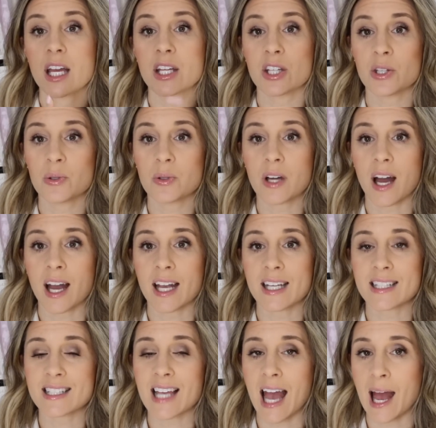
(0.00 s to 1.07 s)
You
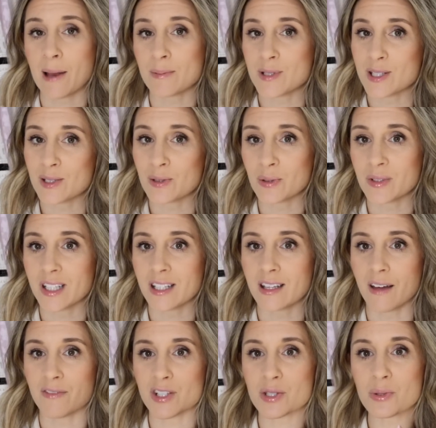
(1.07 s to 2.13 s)
guys absolutely
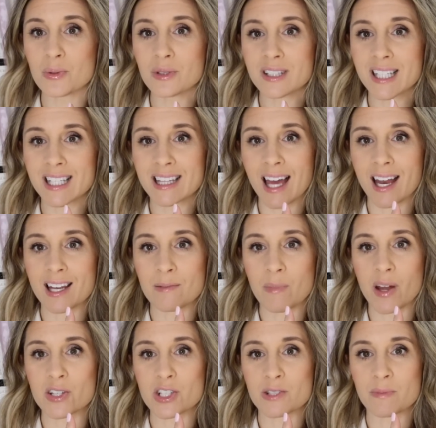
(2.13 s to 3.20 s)
love this. Oh, look at that, it
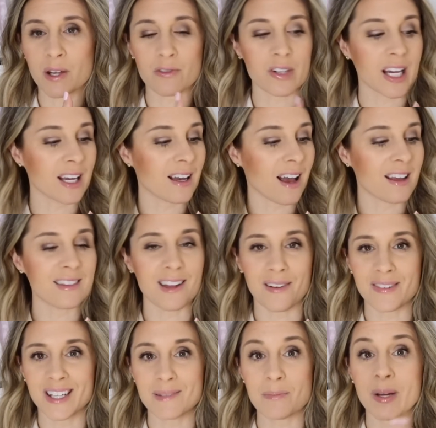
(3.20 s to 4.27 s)
matches my ring. I
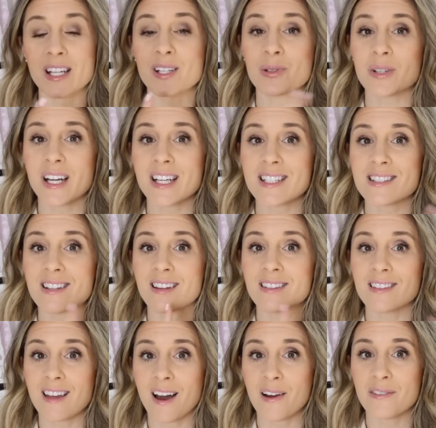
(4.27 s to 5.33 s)
love it, but you guys
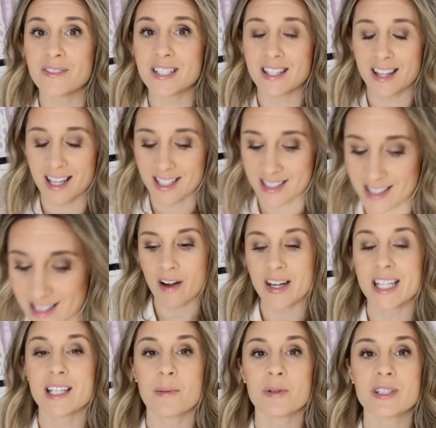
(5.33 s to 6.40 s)
loved this. All
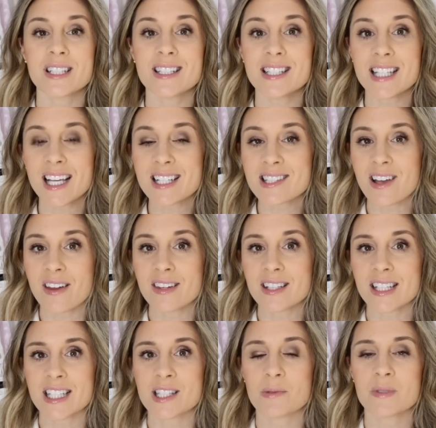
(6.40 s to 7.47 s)
right, number six on the
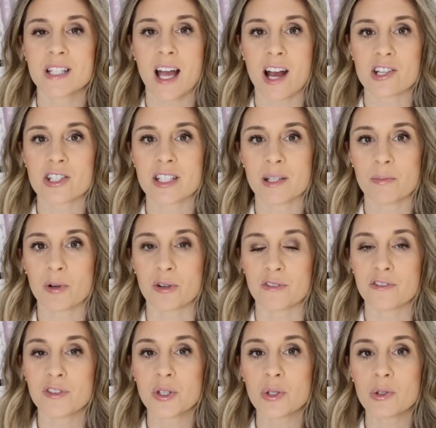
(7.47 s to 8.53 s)
list was actually a
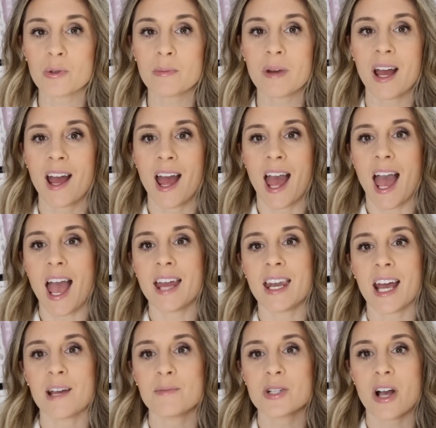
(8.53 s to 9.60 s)
perfume, and
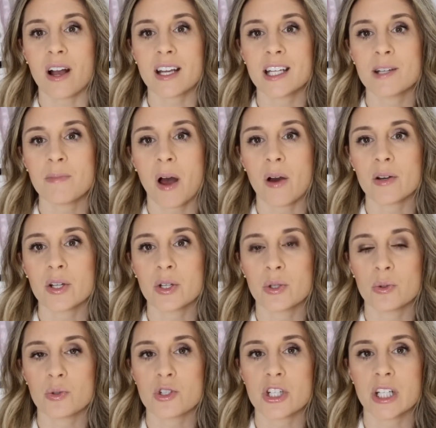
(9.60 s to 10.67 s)
I am talking about
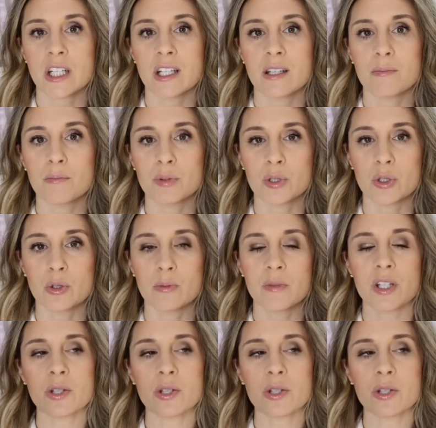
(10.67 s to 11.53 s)
Gucci Bloom.